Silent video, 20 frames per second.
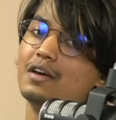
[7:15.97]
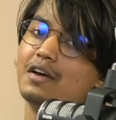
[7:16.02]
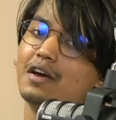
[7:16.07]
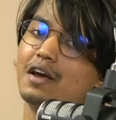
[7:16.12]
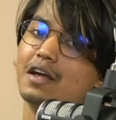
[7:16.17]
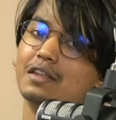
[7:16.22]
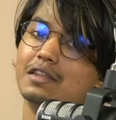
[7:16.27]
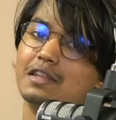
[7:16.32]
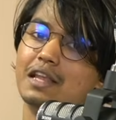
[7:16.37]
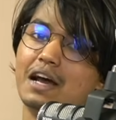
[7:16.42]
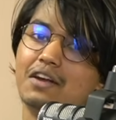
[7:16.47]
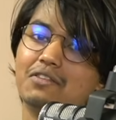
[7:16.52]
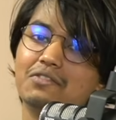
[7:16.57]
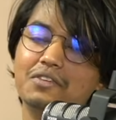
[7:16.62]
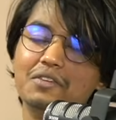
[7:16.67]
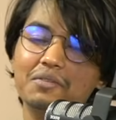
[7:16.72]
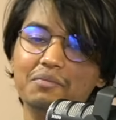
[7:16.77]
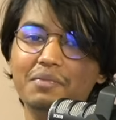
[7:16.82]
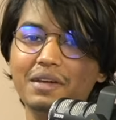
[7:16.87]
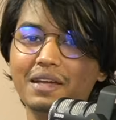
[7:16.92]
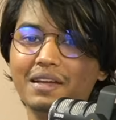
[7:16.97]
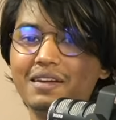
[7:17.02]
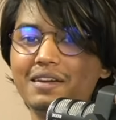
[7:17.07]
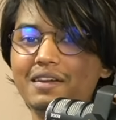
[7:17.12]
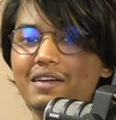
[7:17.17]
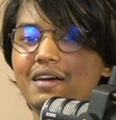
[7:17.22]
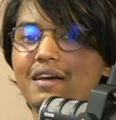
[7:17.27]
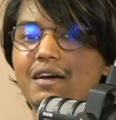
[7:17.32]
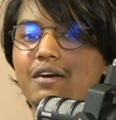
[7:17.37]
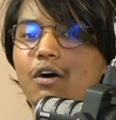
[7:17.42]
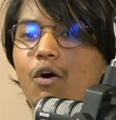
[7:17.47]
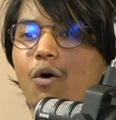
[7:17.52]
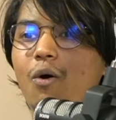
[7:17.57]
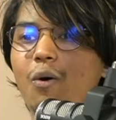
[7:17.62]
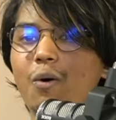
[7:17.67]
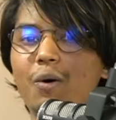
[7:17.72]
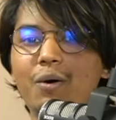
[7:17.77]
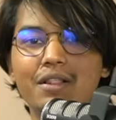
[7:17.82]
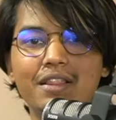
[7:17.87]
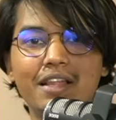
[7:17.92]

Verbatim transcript: And that would be all